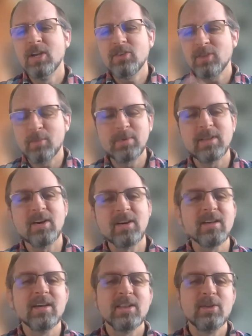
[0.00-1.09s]
Just to
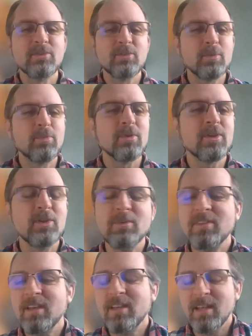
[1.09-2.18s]
plug, there was a report that
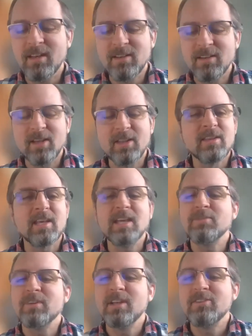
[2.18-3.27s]
USAID and the
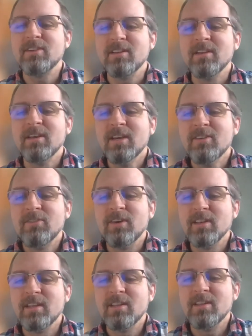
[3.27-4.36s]
Gates Foundation
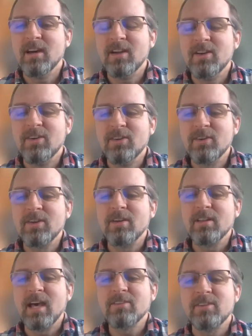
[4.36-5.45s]
funded earlier
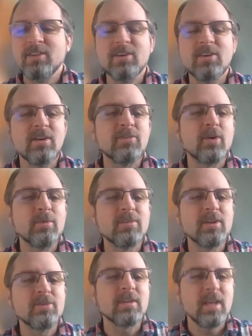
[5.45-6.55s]
last year on
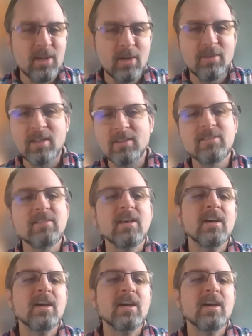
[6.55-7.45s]
farmer-centric data governance.